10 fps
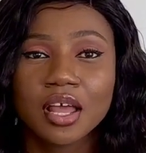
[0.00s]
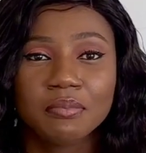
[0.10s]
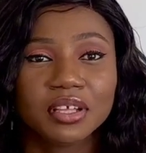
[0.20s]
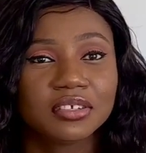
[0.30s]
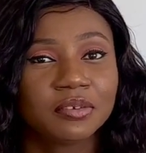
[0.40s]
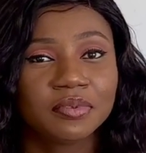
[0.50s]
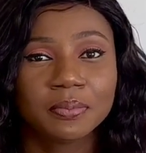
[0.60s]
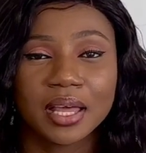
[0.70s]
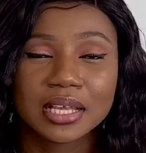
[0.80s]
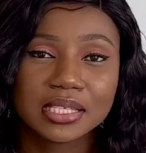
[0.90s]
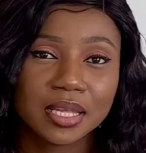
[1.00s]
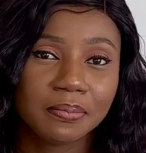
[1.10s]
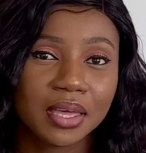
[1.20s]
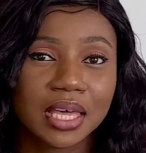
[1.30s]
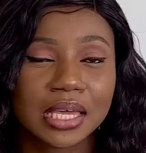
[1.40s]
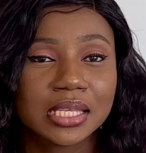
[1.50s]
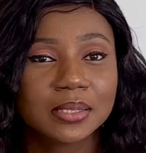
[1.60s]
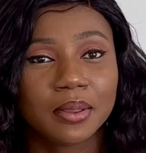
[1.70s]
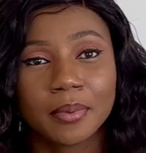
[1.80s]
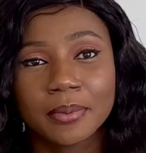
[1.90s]
because of the bank statements,
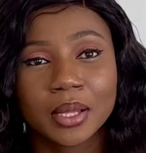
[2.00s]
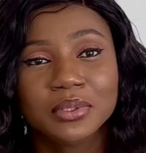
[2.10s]
blah, blah, blah.